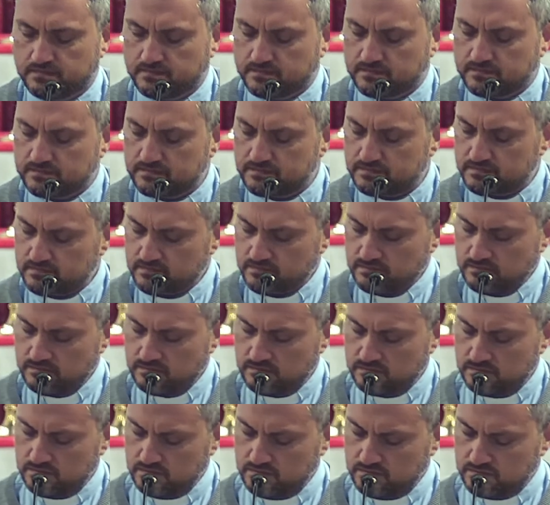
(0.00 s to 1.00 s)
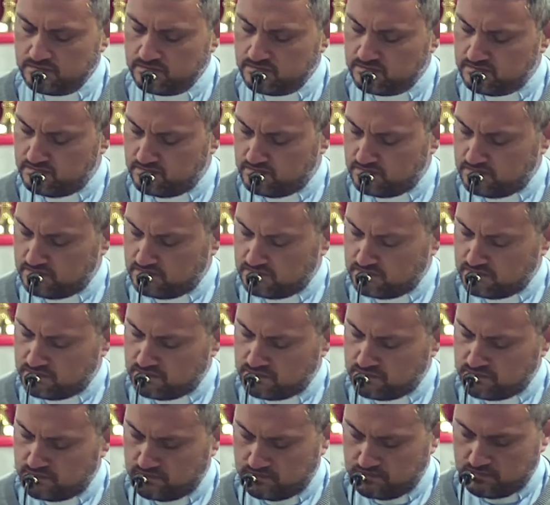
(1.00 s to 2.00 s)

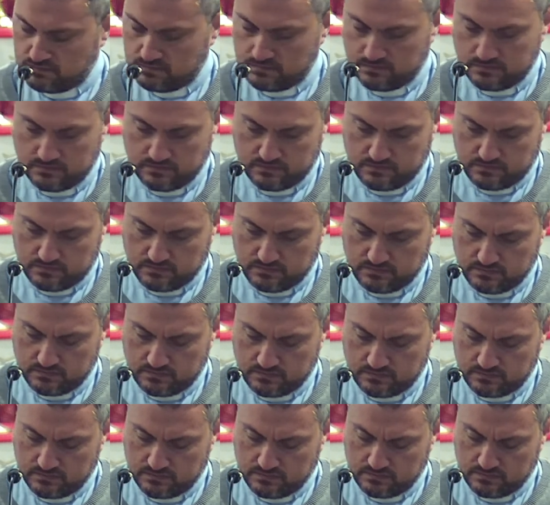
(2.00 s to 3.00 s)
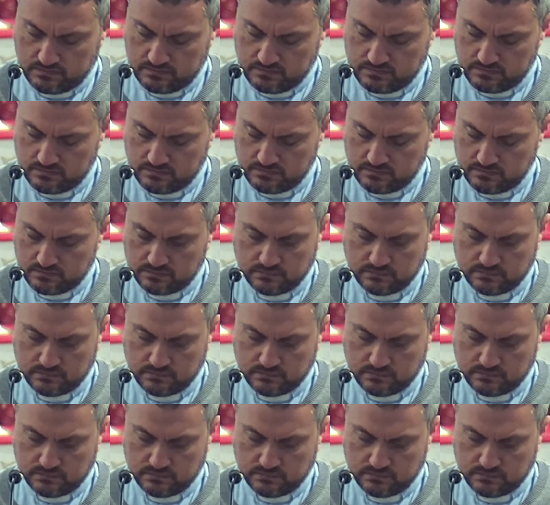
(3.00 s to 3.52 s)
Nothing is said.